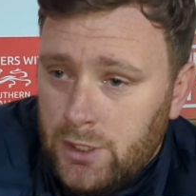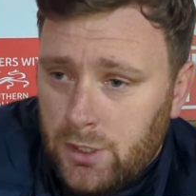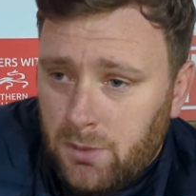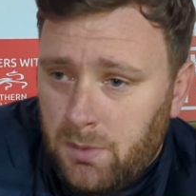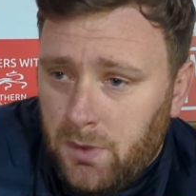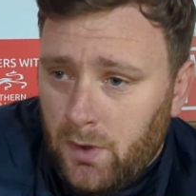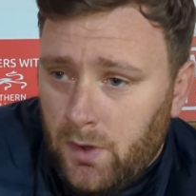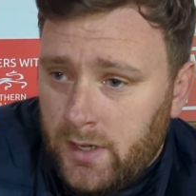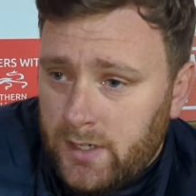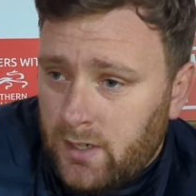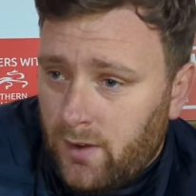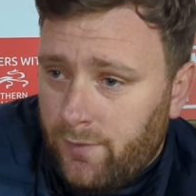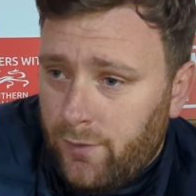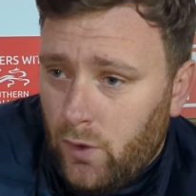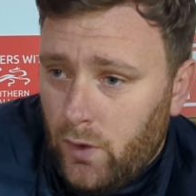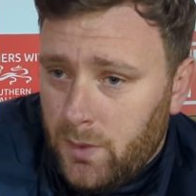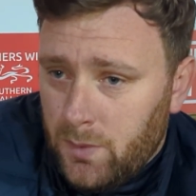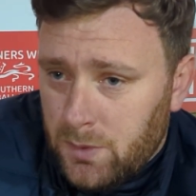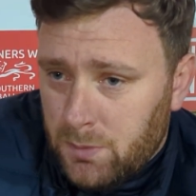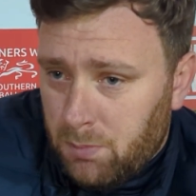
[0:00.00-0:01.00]
to be honest, I
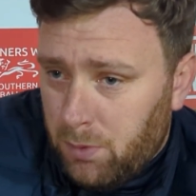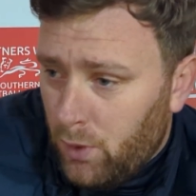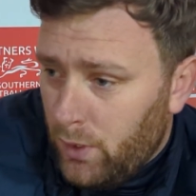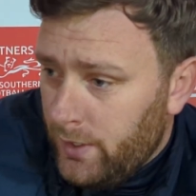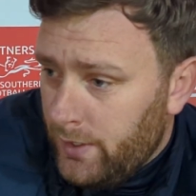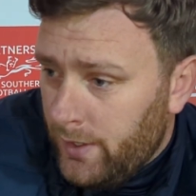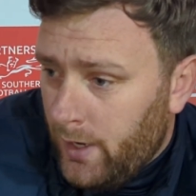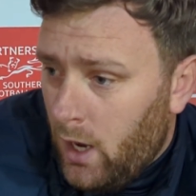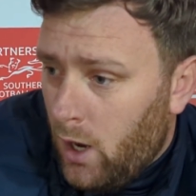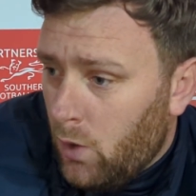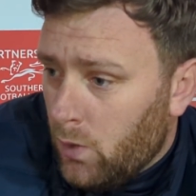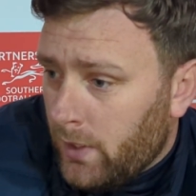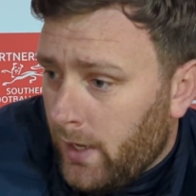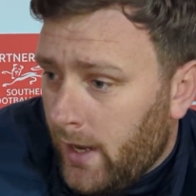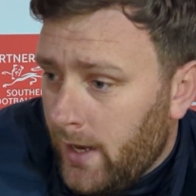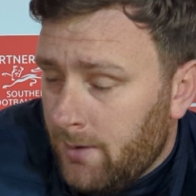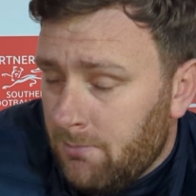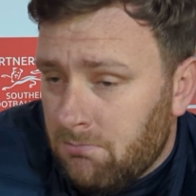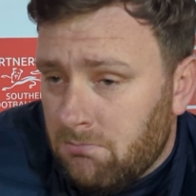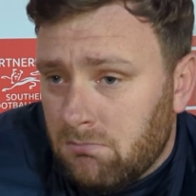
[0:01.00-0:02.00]
thought he was brilliant the whole
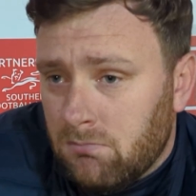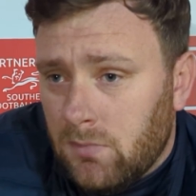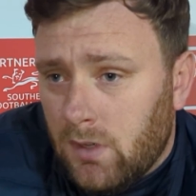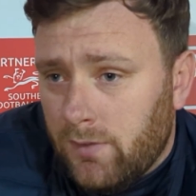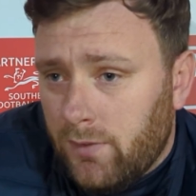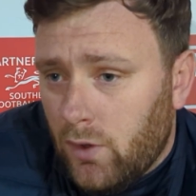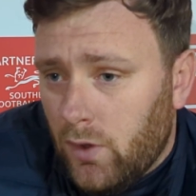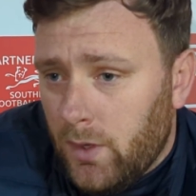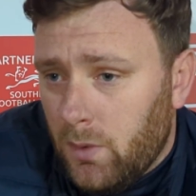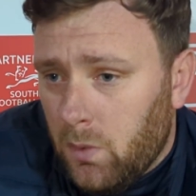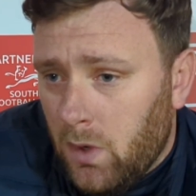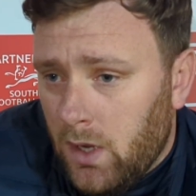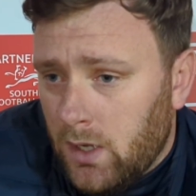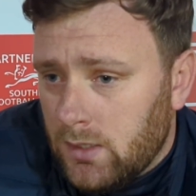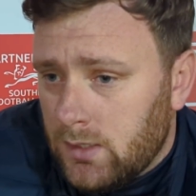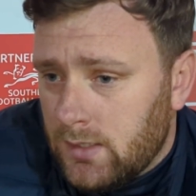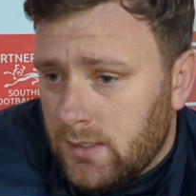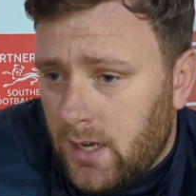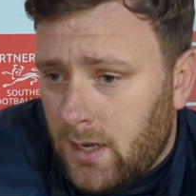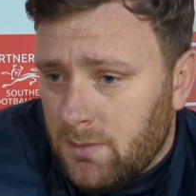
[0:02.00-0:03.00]
game. I thought he
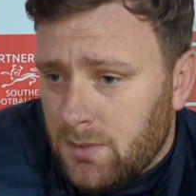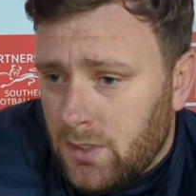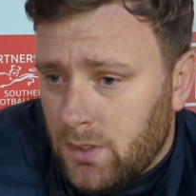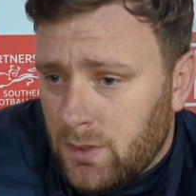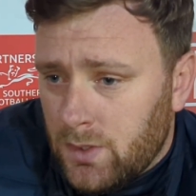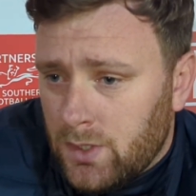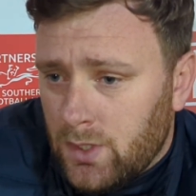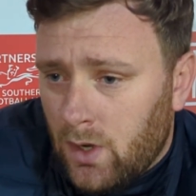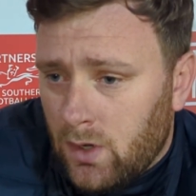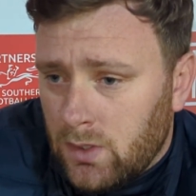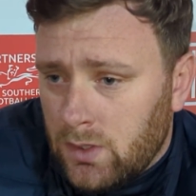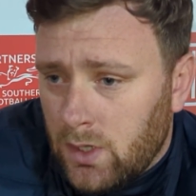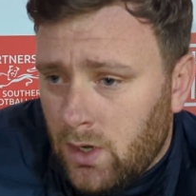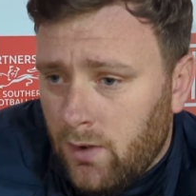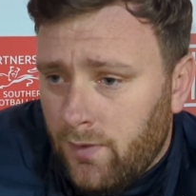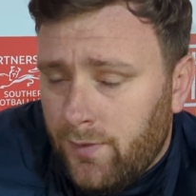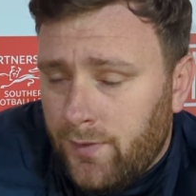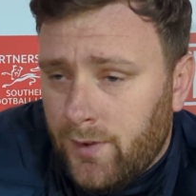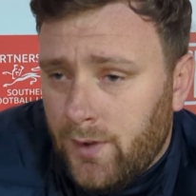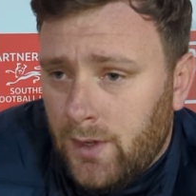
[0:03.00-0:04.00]
worked his absolute socks
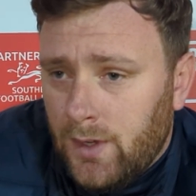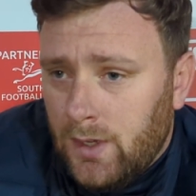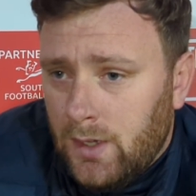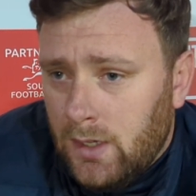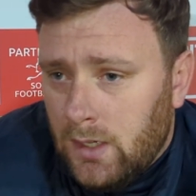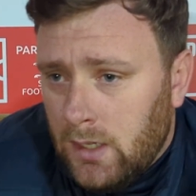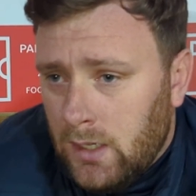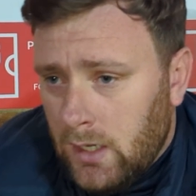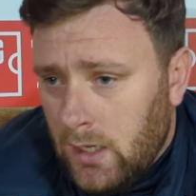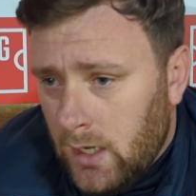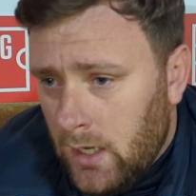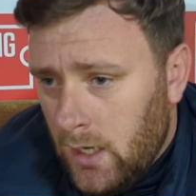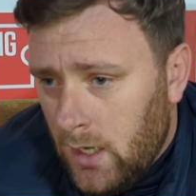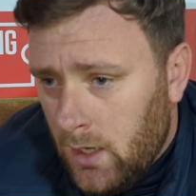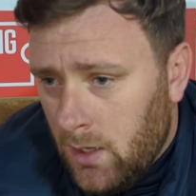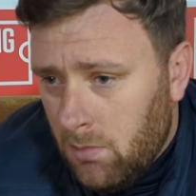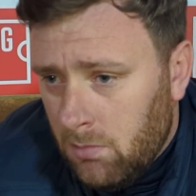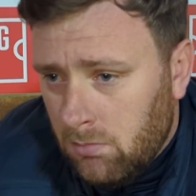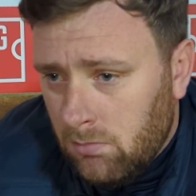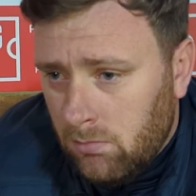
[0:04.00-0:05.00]
off.
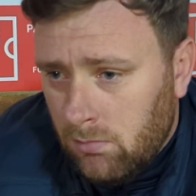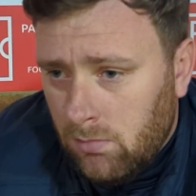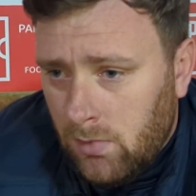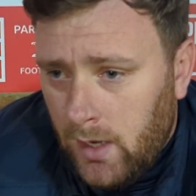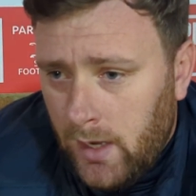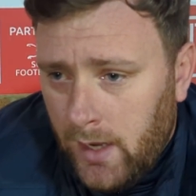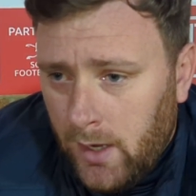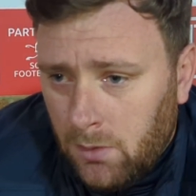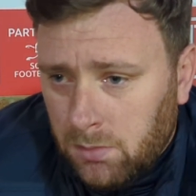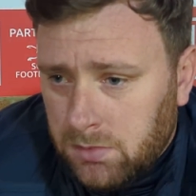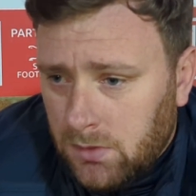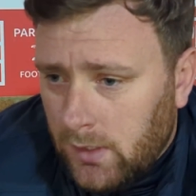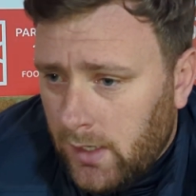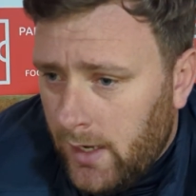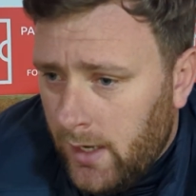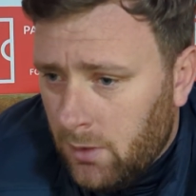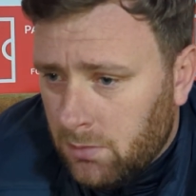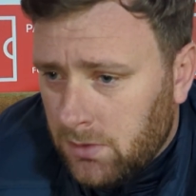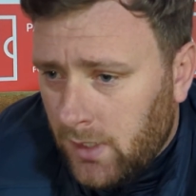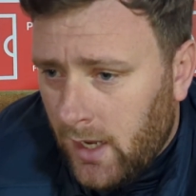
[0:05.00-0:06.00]
Um, helped
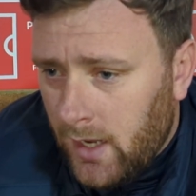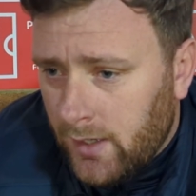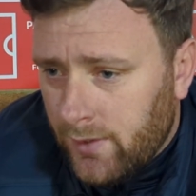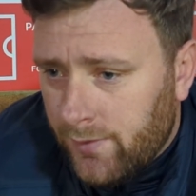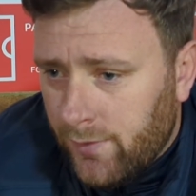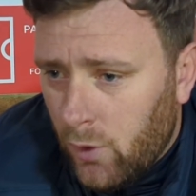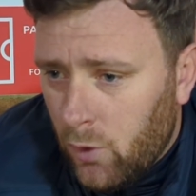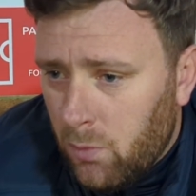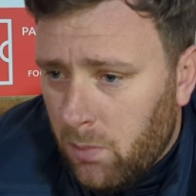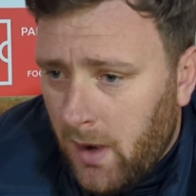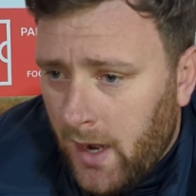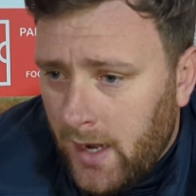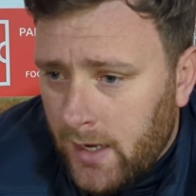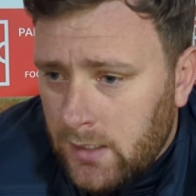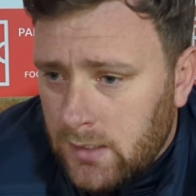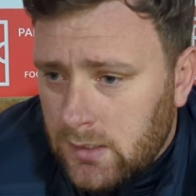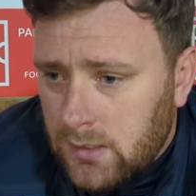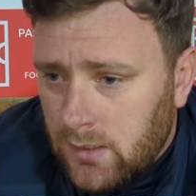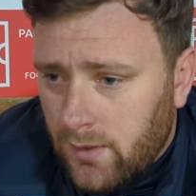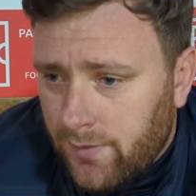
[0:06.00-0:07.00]
helped out his
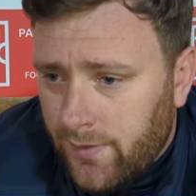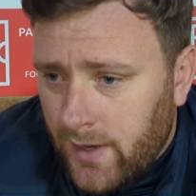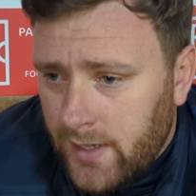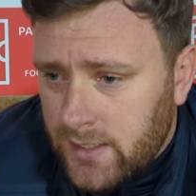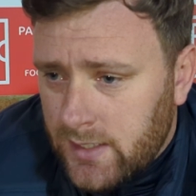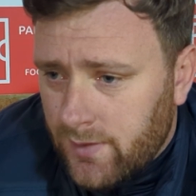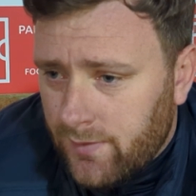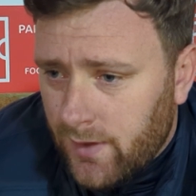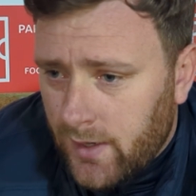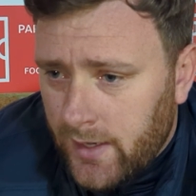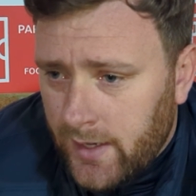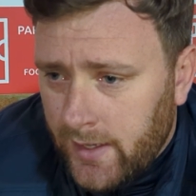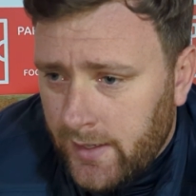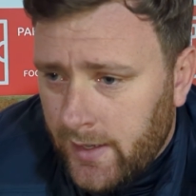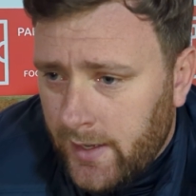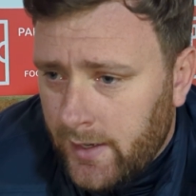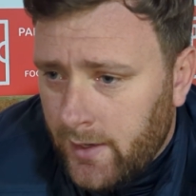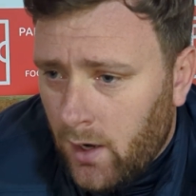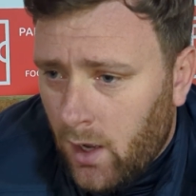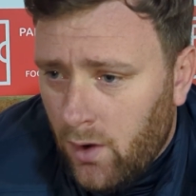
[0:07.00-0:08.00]
fullbacks defensively,
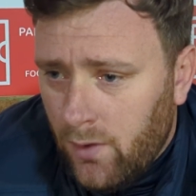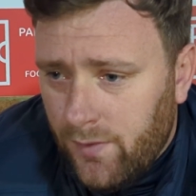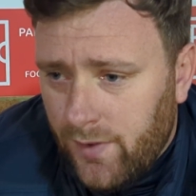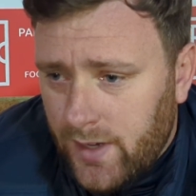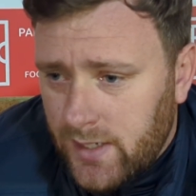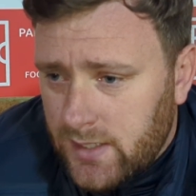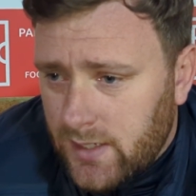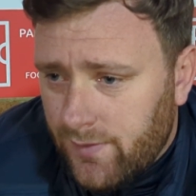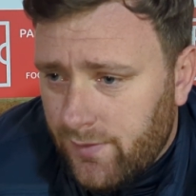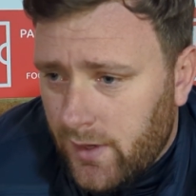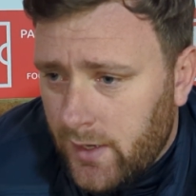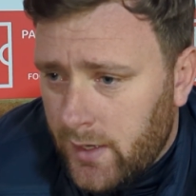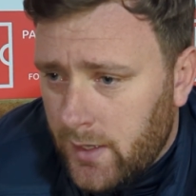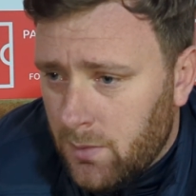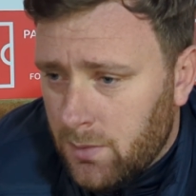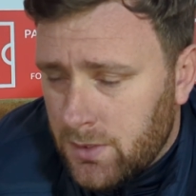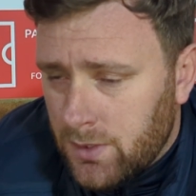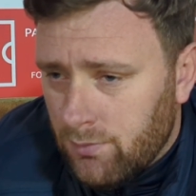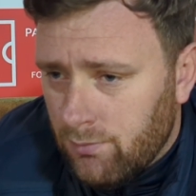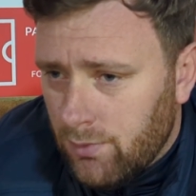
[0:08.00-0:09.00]
and then offensively,
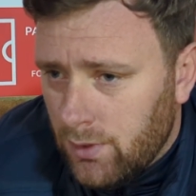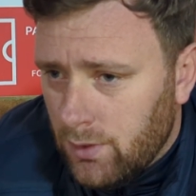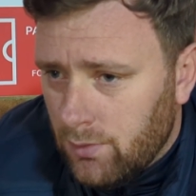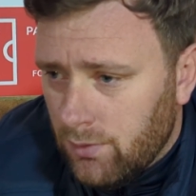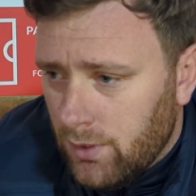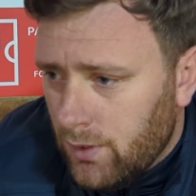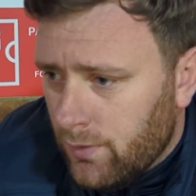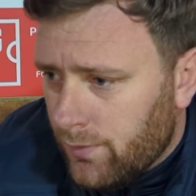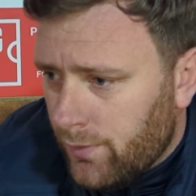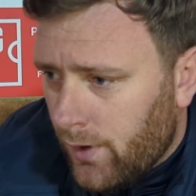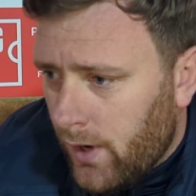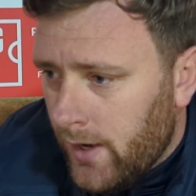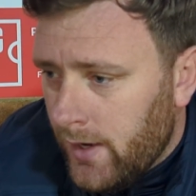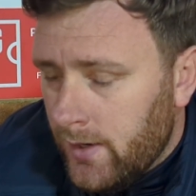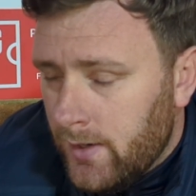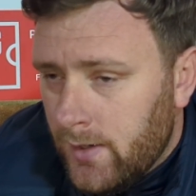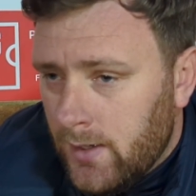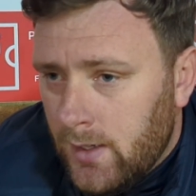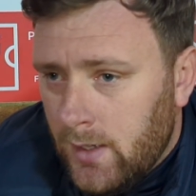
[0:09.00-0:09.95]
he was a real real threat